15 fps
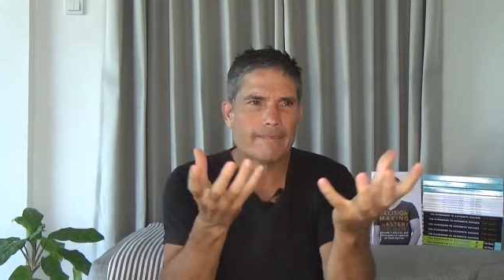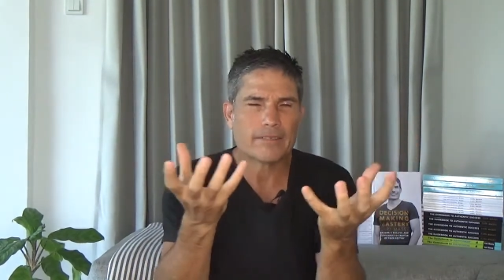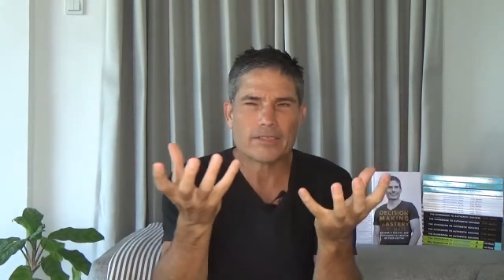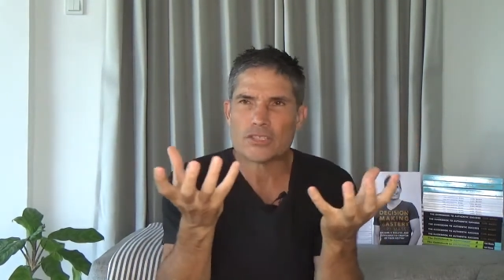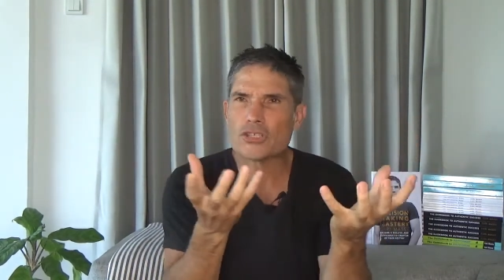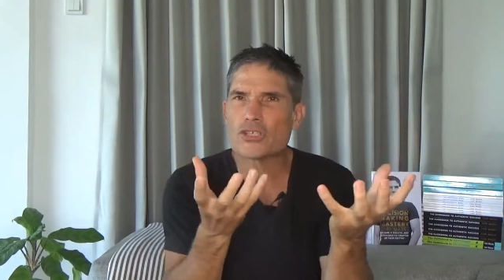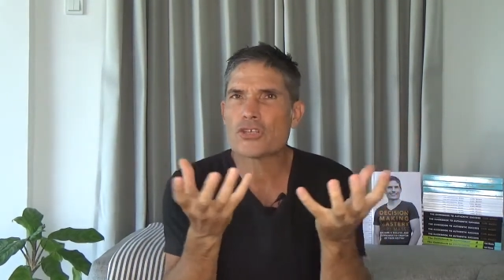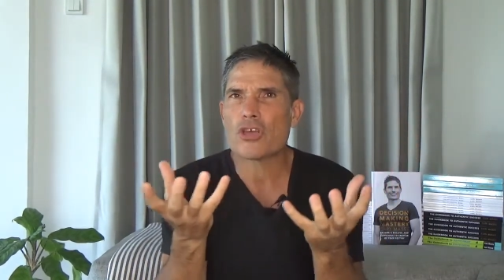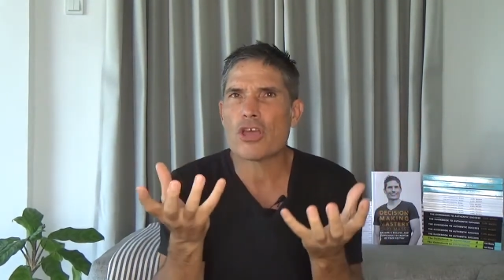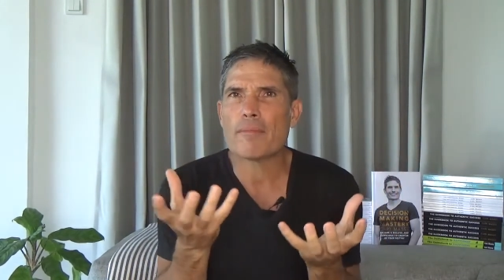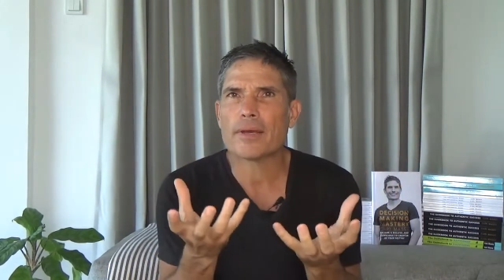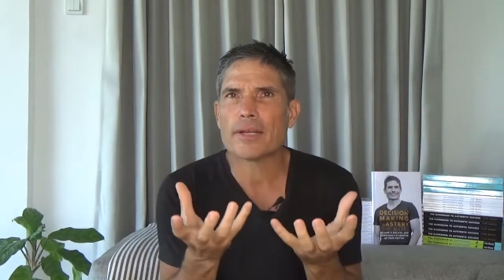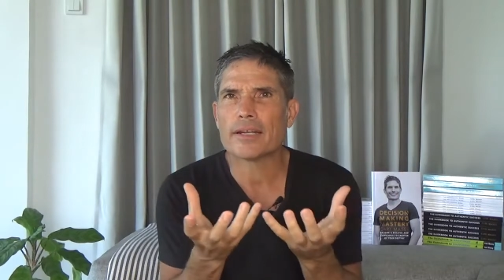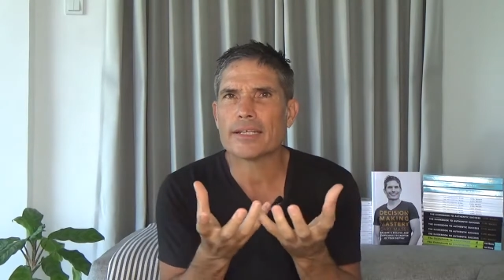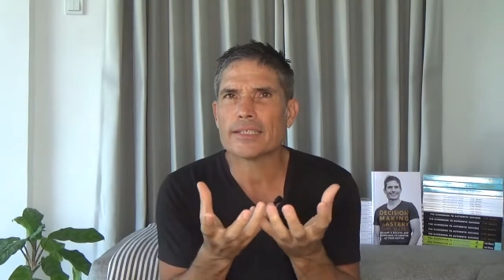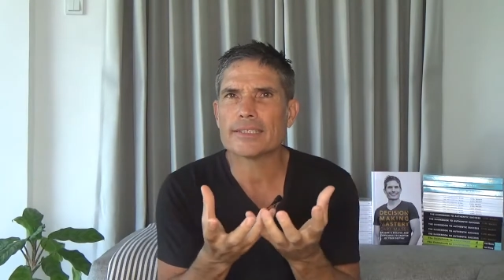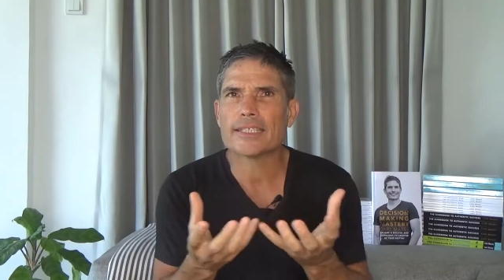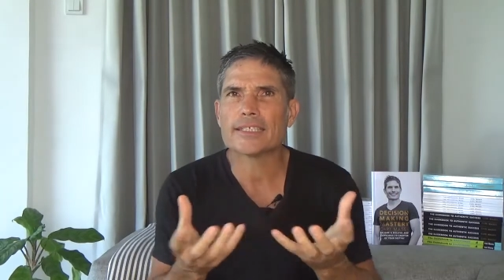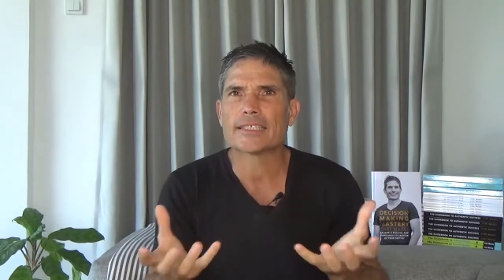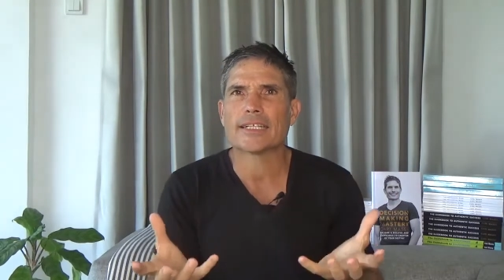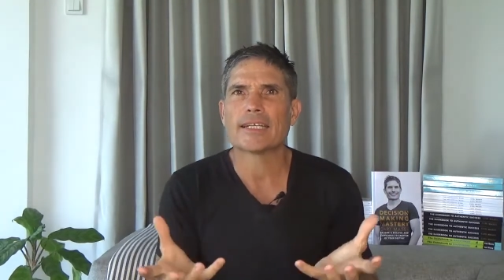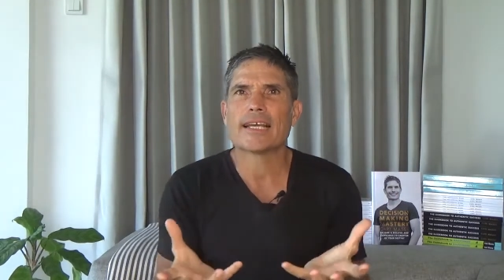determine a
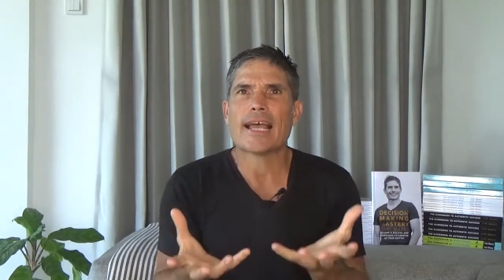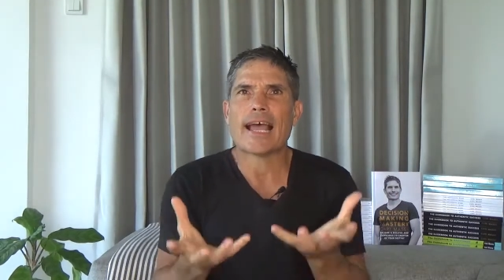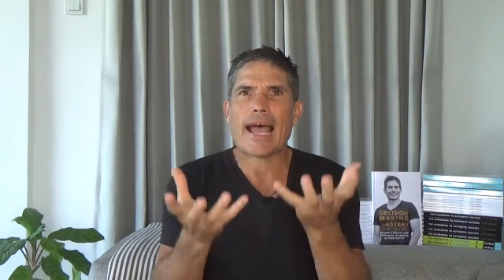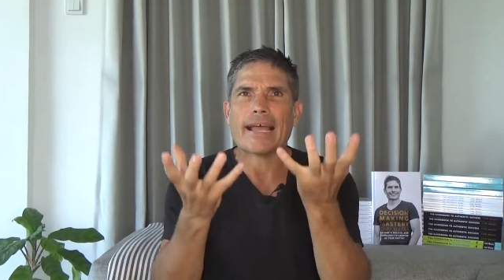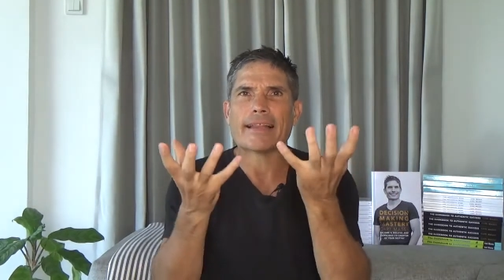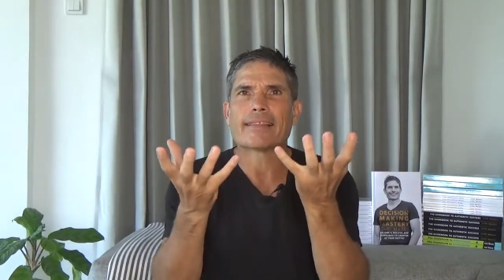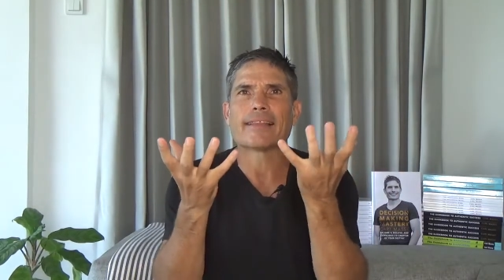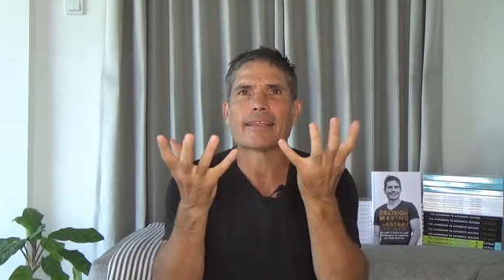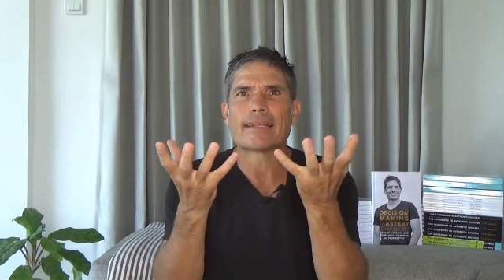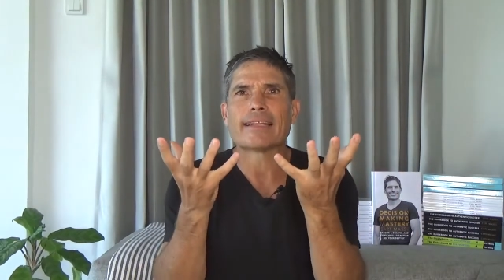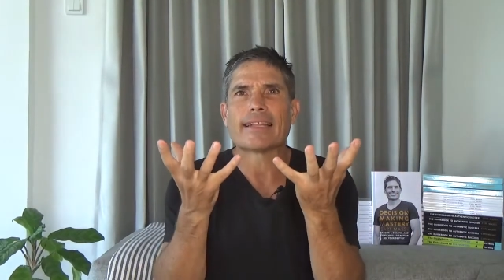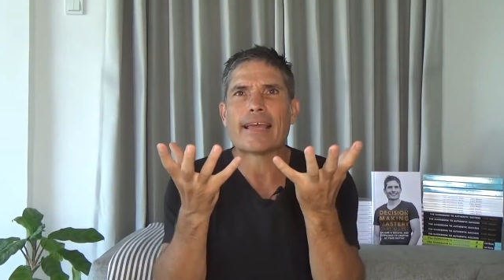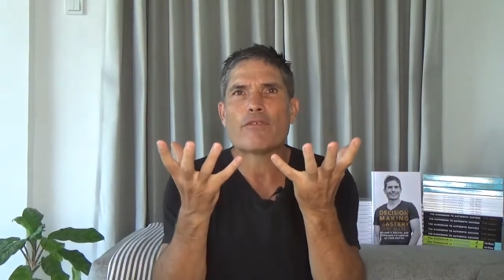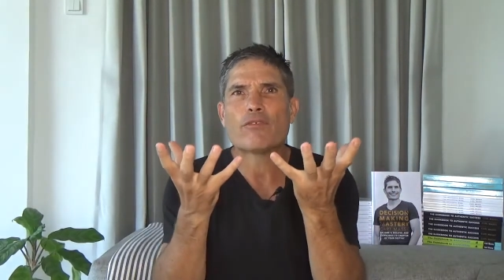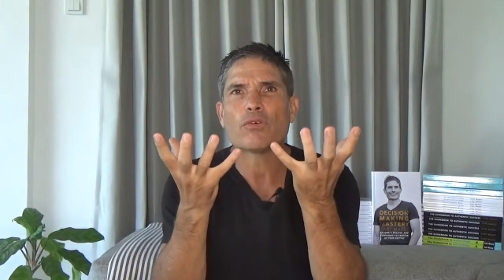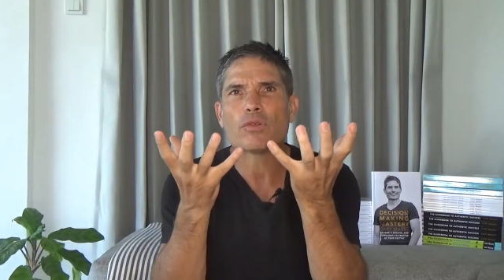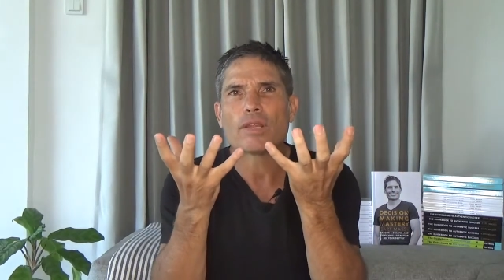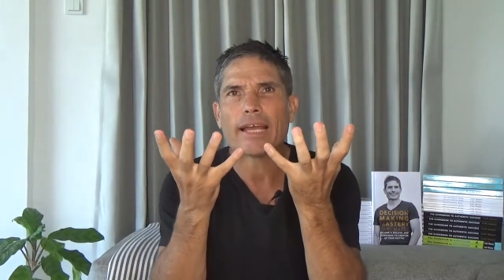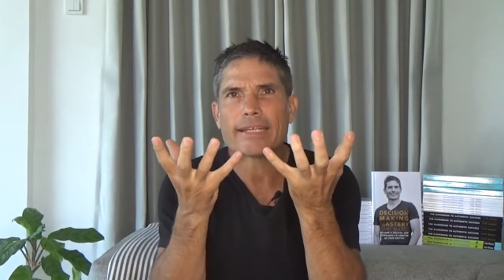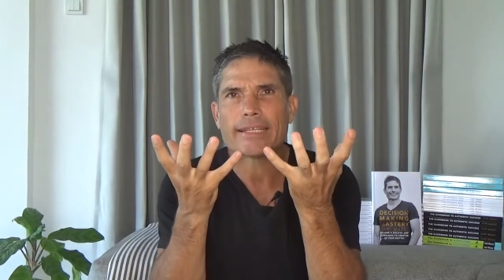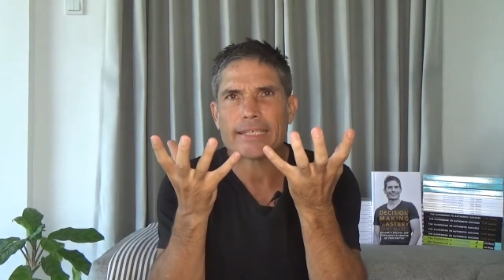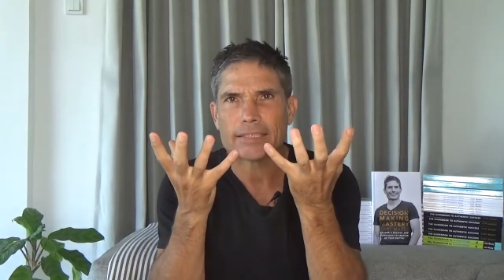decision at the level
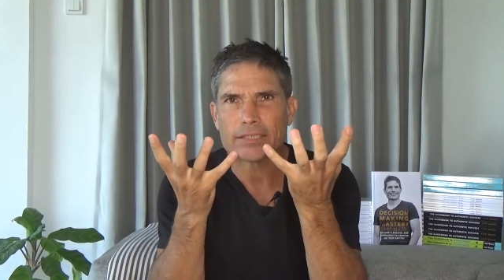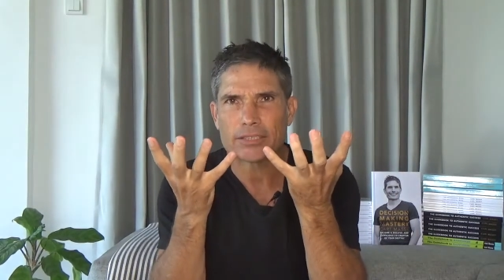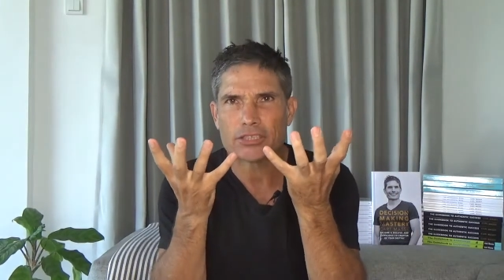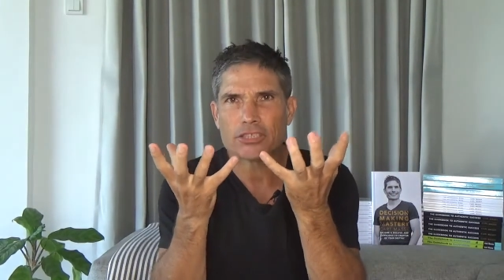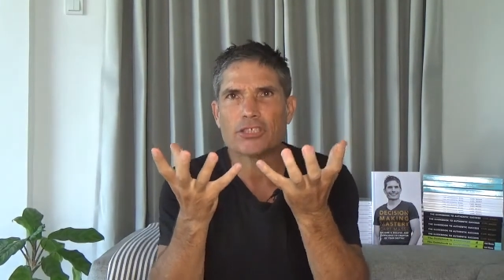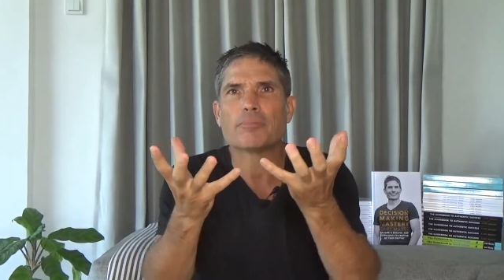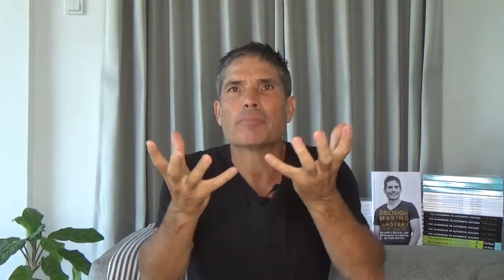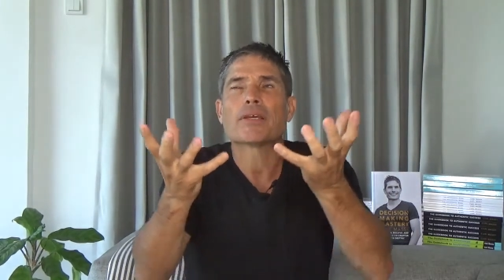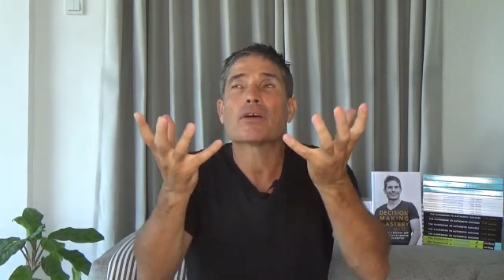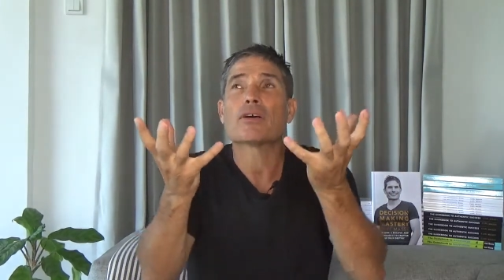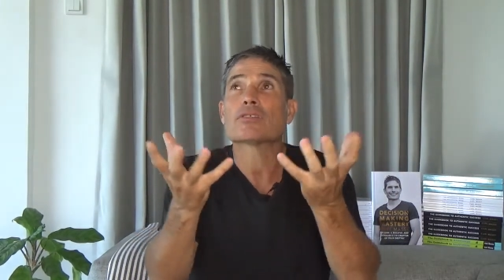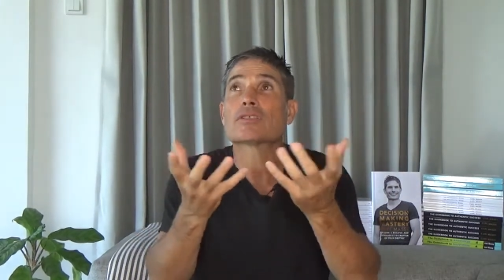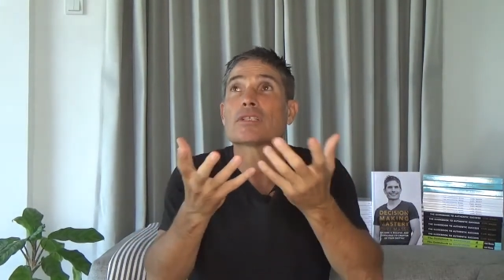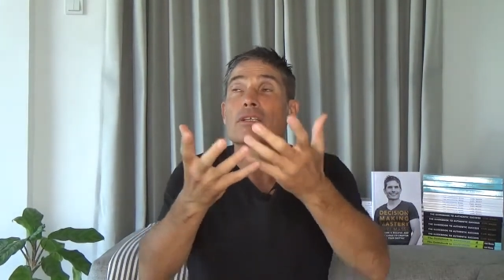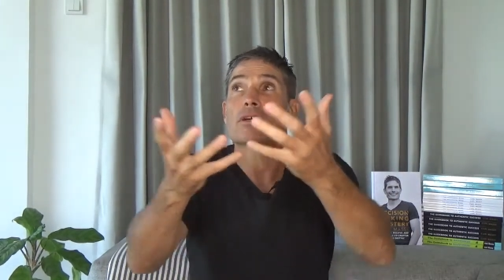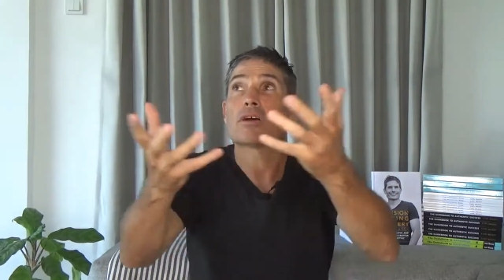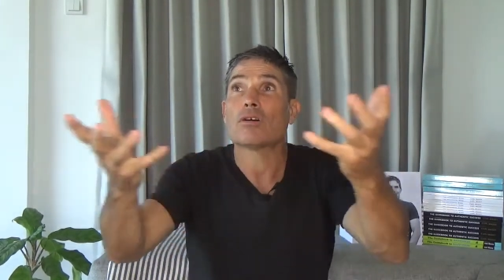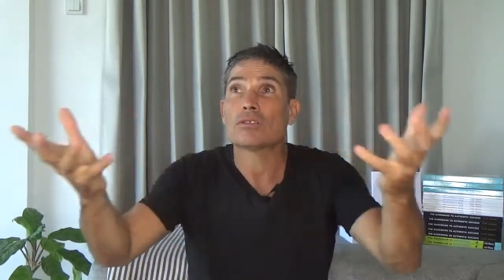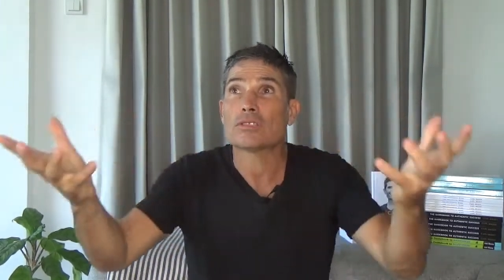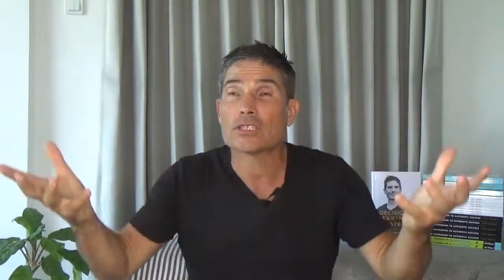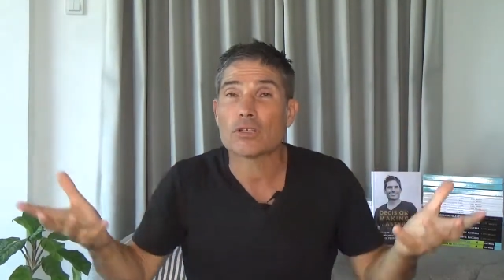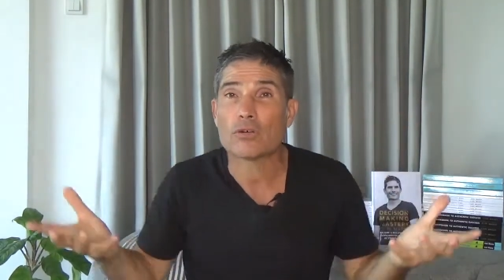they need to do because of the
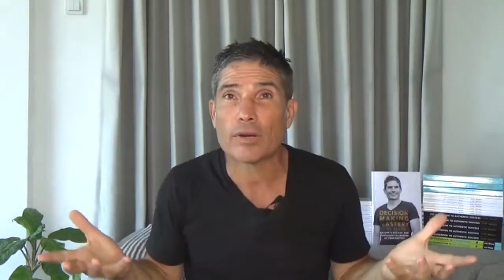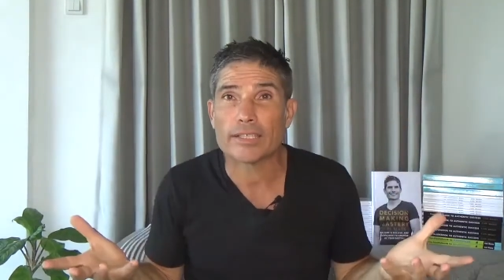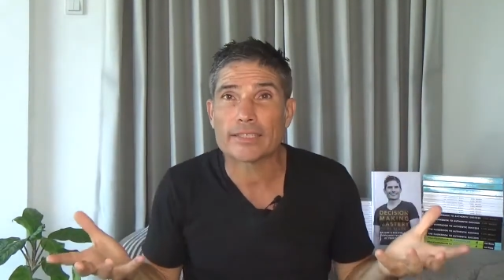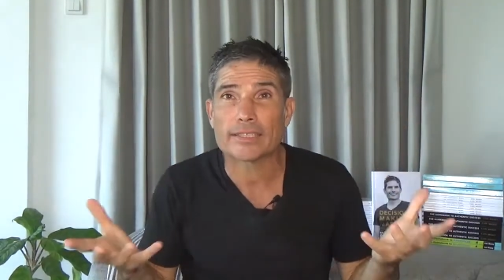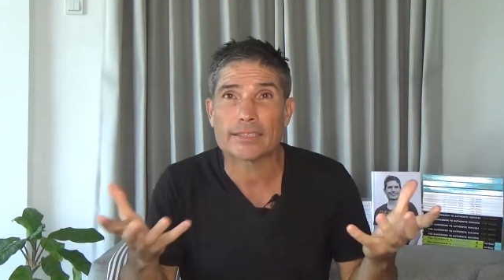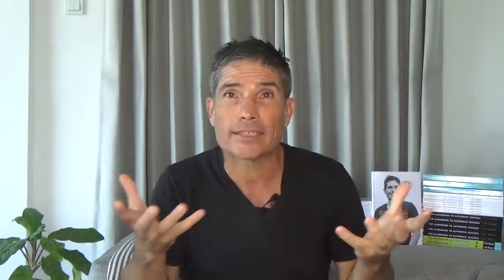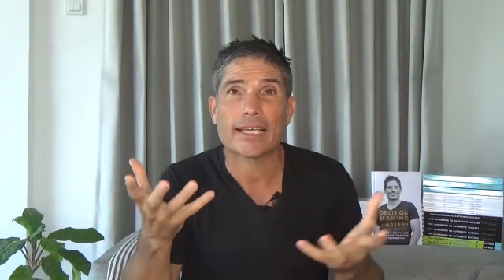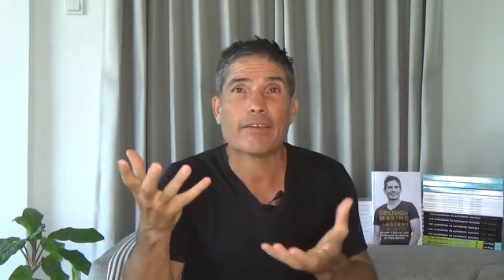consequences